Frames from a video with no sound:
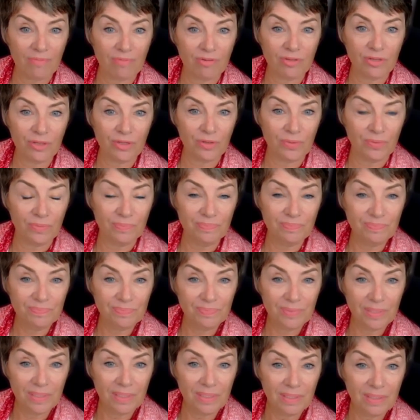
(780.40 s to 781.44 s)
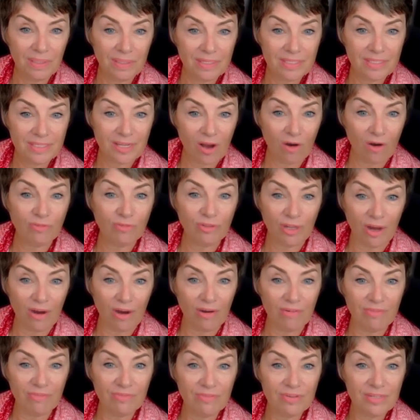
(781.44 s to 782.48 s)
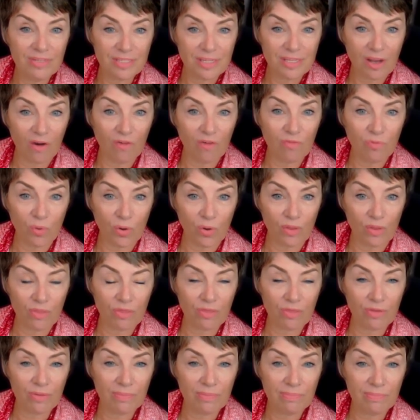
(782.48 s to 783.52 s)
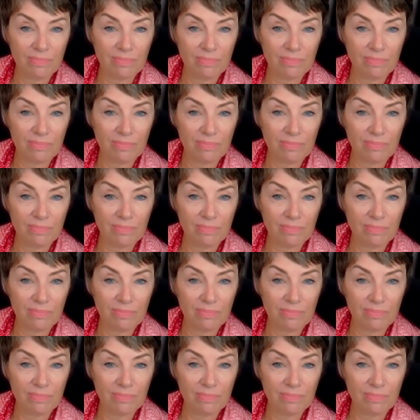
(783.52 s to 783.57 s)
ever do. Self-love, self-worth.